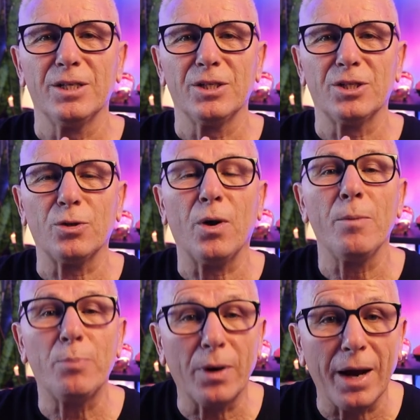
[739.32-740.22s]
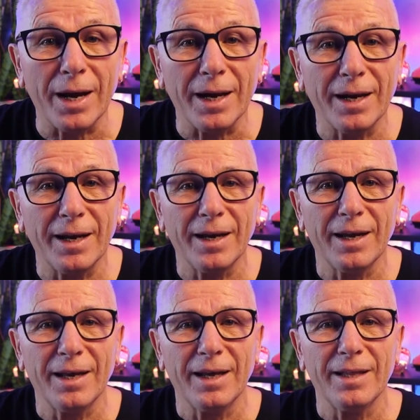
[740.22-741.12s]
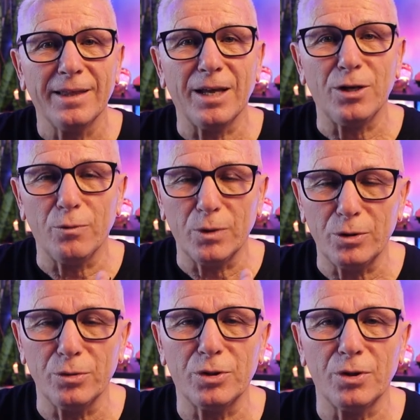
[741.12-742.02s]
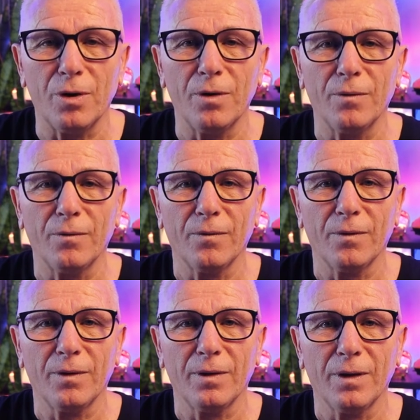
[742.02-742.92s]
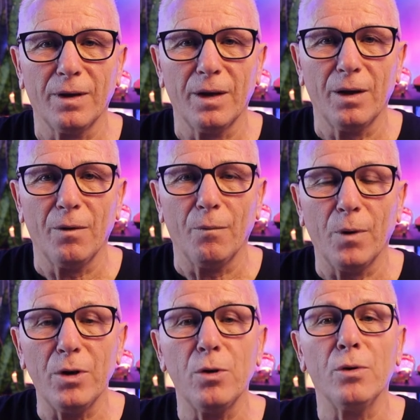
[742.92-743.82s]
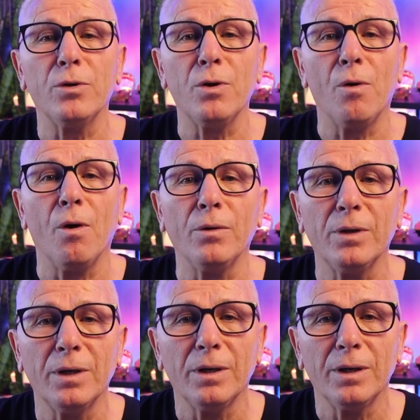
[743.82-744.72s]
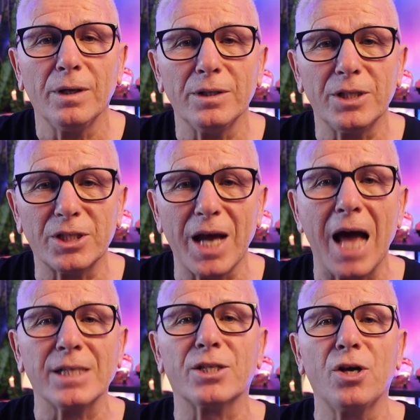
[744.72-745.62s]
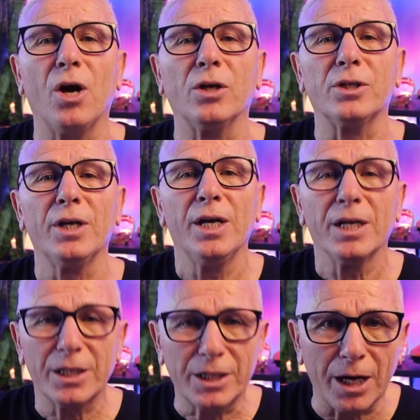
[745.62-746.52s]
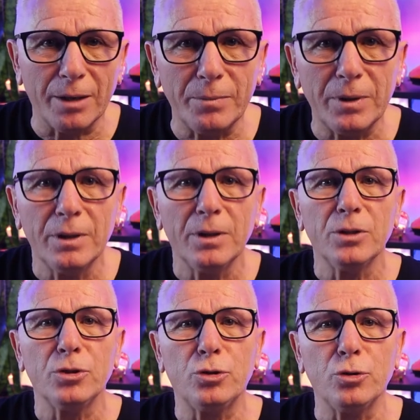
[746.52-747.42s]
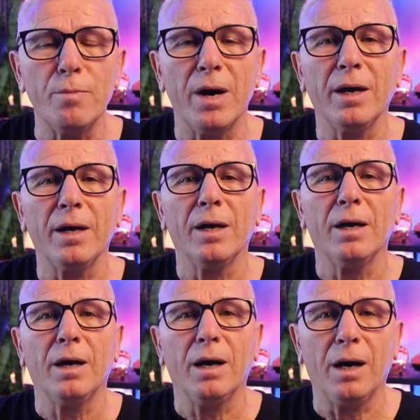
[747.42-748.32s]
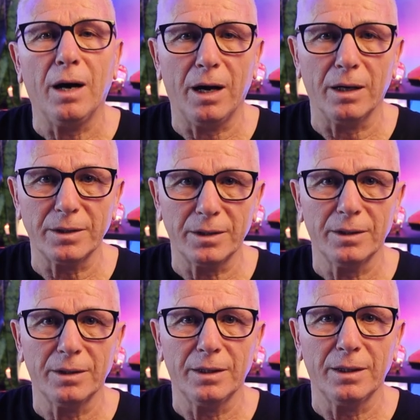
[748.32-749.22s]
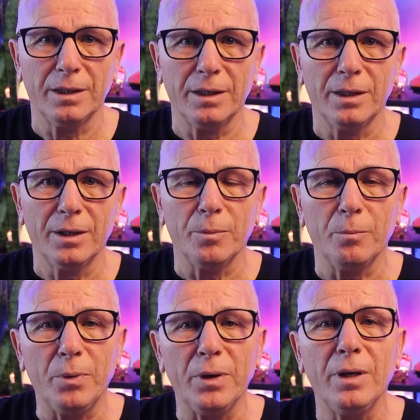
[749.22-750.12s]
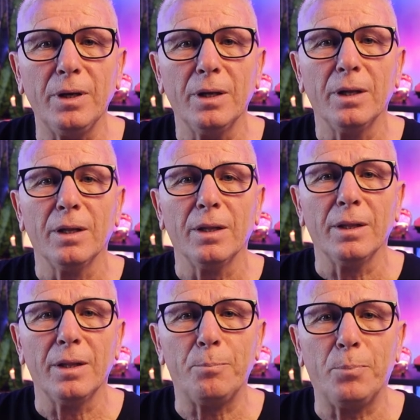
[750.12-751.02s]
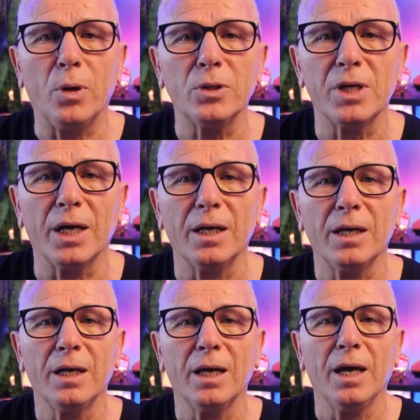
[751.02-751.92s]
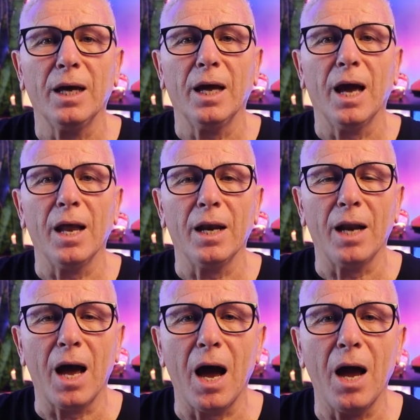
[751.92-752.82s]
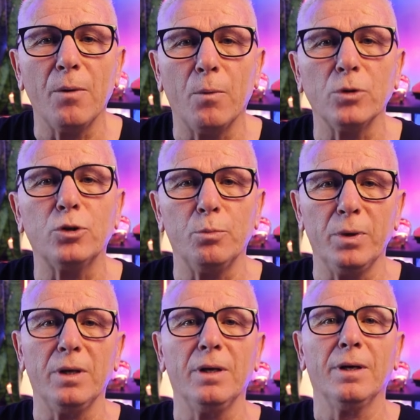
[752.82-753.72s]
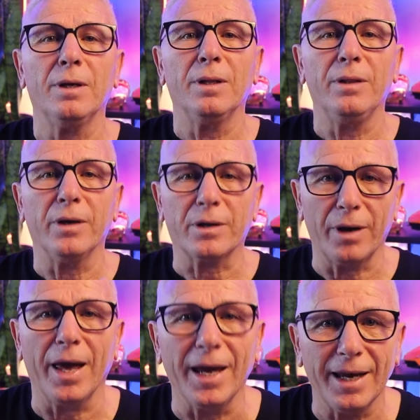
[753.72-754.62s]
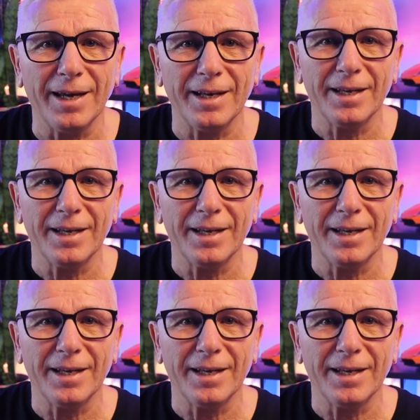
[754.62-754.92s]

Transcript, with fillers: So I pray that you will do so. When you're on your own, just ask God, come to my heart. Be the potter, and I want to be the clay.